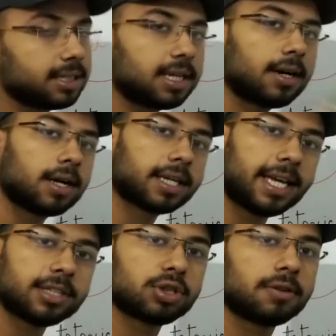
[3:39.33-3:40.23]
In the
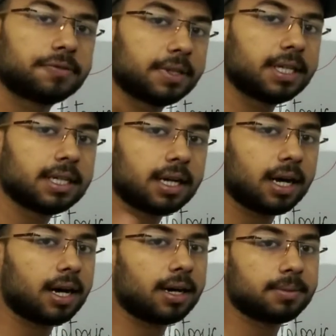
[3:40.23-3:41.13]
case of
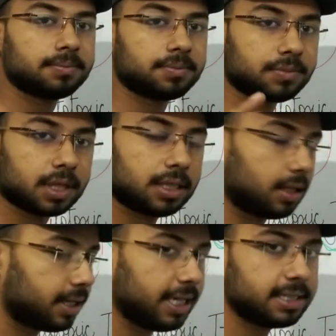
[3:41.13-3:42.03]

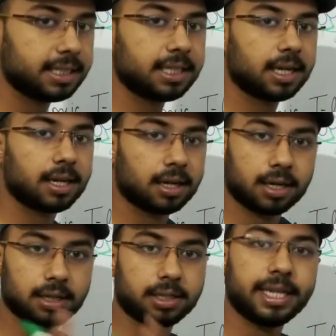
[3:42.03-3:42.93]

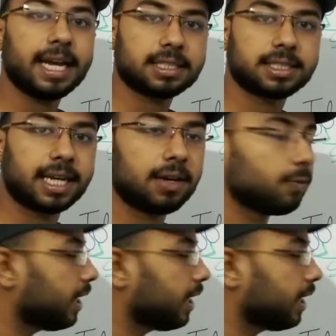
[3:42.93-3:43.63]
TH cell,